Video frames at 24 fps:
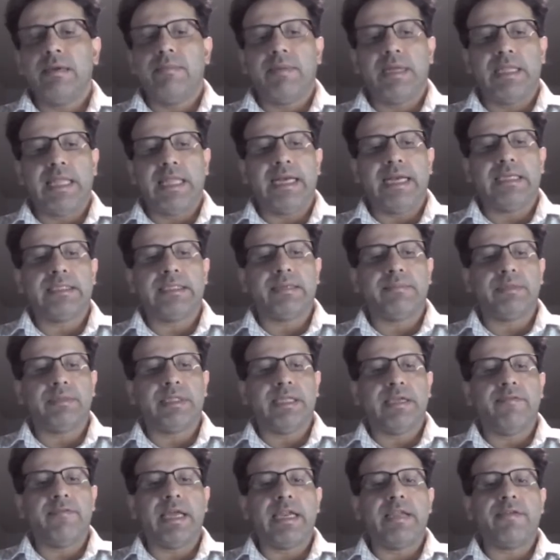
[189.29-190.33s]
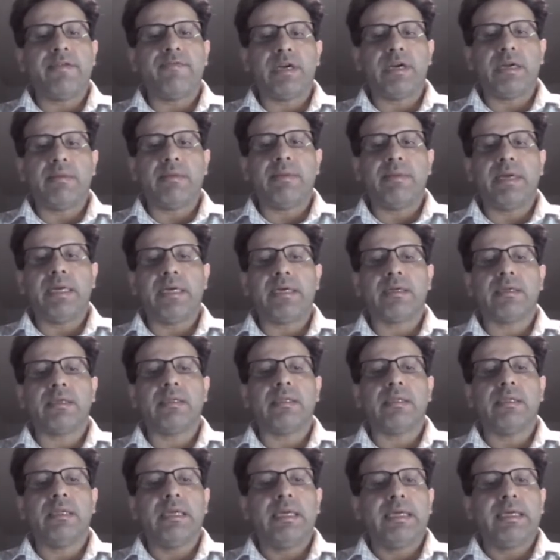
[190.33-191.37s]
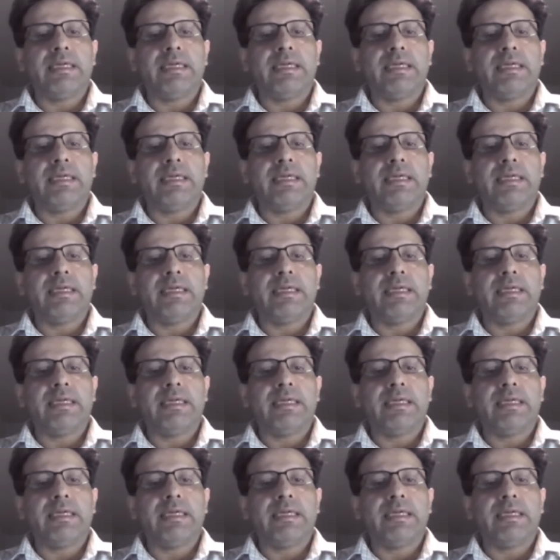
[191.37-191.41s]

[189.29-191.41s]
but that is something very fundamental,